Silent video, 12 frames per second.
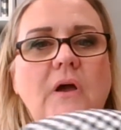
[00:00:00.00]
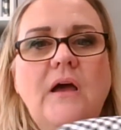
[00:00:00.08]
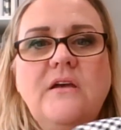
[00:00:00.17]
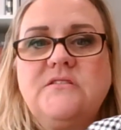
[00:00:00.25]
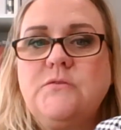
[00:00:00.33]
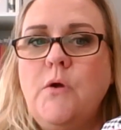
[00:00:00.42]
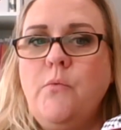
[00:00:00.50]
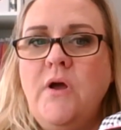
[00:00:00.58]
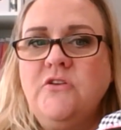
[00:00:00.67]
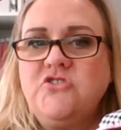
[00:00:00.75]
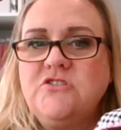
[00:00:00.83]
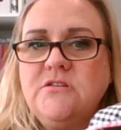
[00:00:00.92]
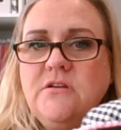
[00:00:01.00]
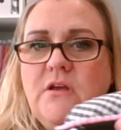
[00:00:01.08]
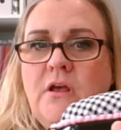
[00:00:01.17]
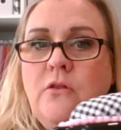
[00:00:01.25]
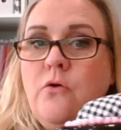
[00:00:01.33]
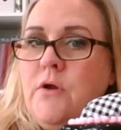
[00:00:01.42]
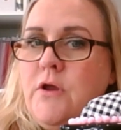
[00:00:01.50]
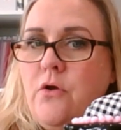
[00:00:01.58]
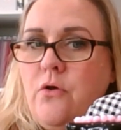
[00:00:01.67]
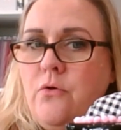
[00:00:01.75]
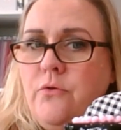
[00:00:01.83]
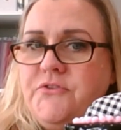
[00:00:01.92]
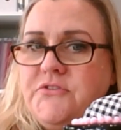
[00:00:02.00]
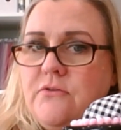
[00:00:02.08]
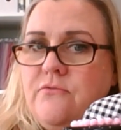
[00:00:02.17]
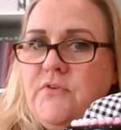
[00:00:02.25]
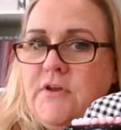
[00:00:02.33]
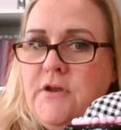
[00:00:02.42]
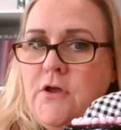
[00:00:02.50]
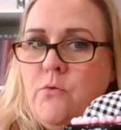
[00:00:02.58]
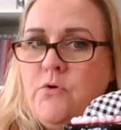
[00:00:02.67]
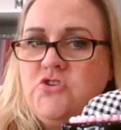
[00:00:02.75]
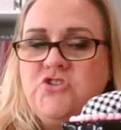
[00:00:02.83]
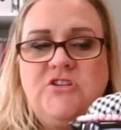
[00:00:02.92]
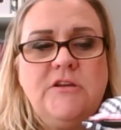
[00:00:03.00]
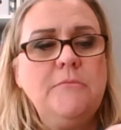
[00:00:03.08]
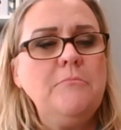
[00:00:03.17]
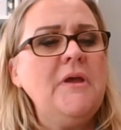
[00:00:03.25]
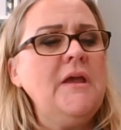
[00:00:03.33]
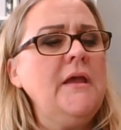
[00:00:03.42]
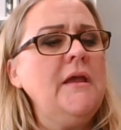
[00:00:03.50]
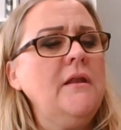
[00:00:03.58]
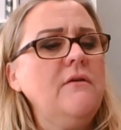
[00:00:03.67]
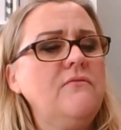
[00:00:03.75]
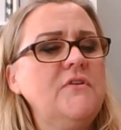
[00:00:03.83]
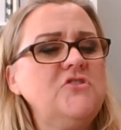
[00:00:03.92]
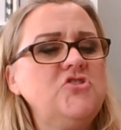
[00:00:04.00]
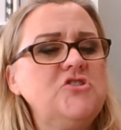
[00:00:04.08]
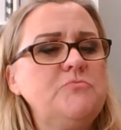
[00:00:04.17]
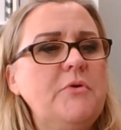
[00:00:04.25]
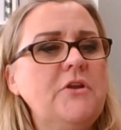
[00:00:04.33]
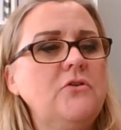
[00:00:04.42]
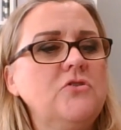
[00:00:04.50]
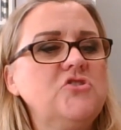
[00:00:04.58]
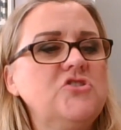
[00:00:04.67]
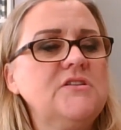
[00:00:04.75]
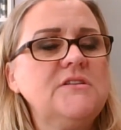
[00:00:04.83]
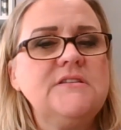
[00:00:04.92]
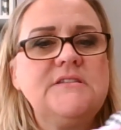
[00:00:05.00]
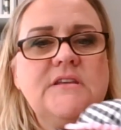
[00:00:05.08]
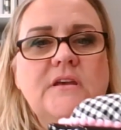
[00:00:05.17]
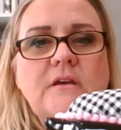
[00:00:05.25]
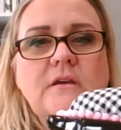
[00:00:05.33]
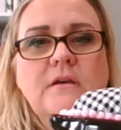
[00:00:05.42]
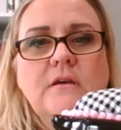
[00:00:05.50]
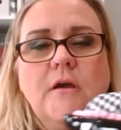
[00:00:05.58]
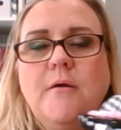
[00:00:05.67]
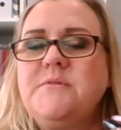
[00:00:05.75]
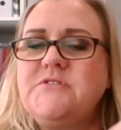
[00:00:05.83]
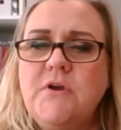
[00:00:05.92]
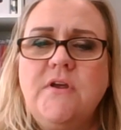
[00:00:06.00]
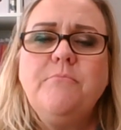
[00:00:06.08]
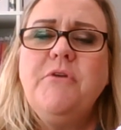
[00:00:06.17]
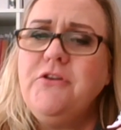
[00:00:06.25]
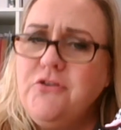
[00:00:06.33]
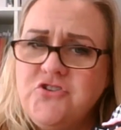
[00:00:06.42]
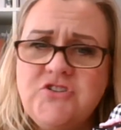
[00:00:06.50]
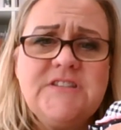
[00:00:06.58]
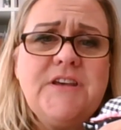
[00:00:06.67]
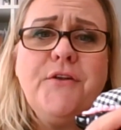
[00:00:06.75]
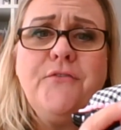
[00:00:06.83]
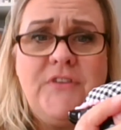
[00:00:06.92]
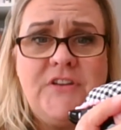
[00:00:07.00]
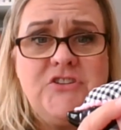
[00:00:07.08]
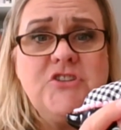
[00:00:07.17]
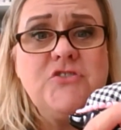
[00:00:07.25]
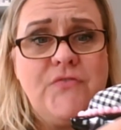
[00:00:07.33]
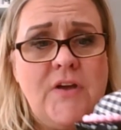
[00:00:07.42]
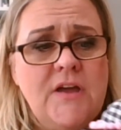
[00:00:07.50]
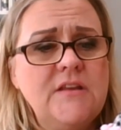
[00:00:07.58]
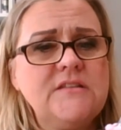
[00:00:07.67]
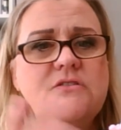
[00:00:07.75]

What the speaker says: So I watched a Lori Holt video where she made vintage pincushions. I'm sorry, pincushions out of vintage finds.